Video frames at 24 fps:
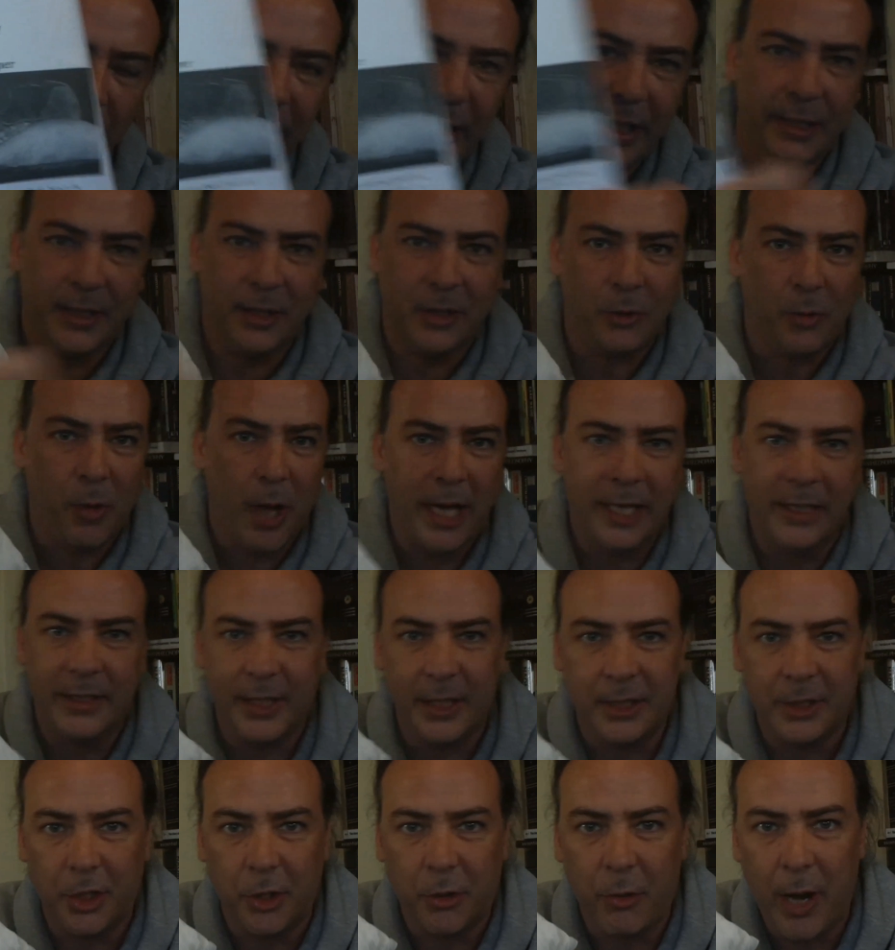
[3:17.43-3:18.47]
reasons why it's
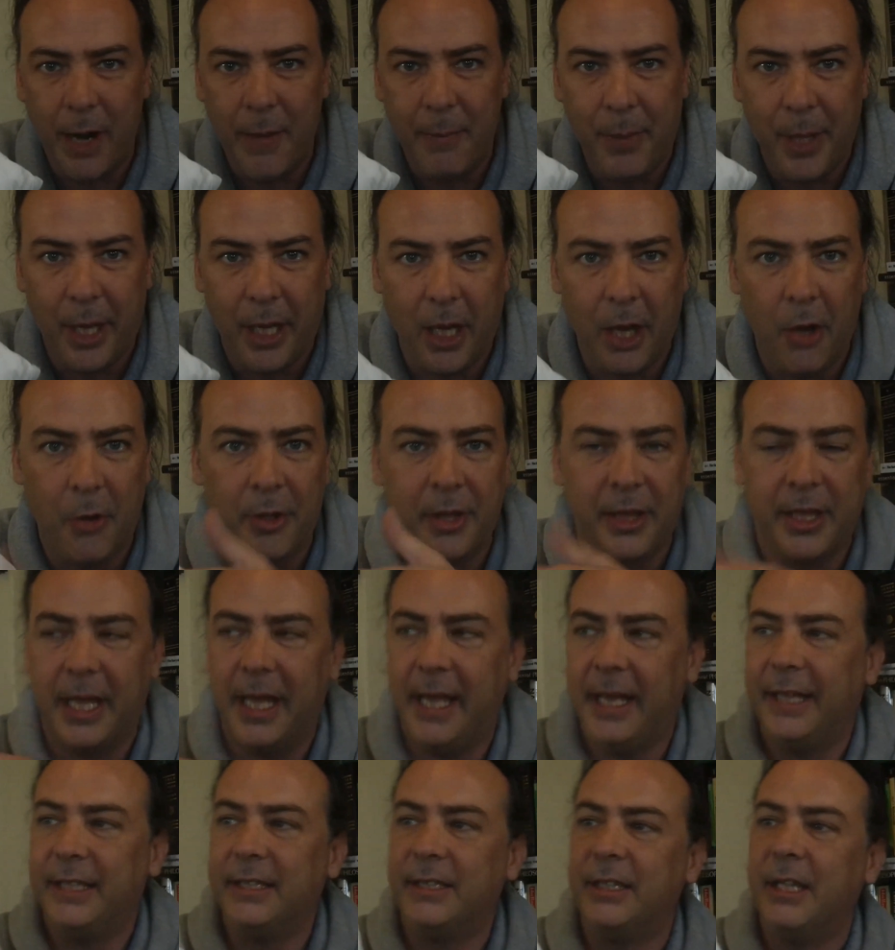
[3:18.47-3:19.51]
such a great pillow and
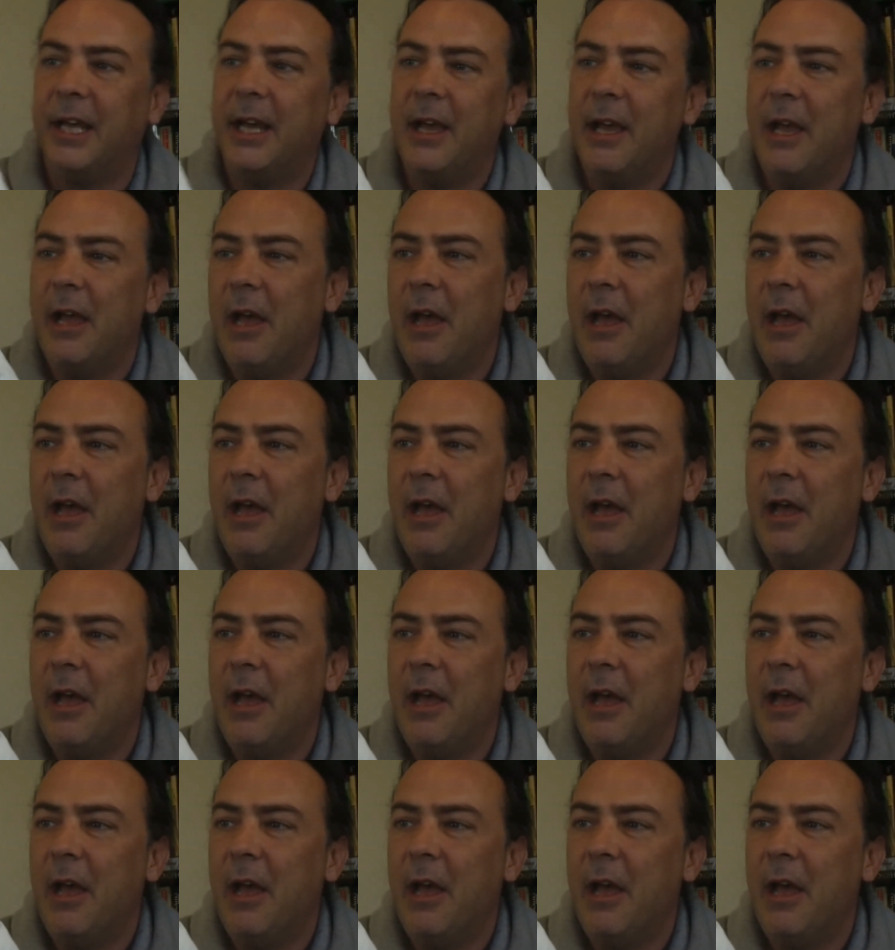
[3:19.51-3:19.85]
things.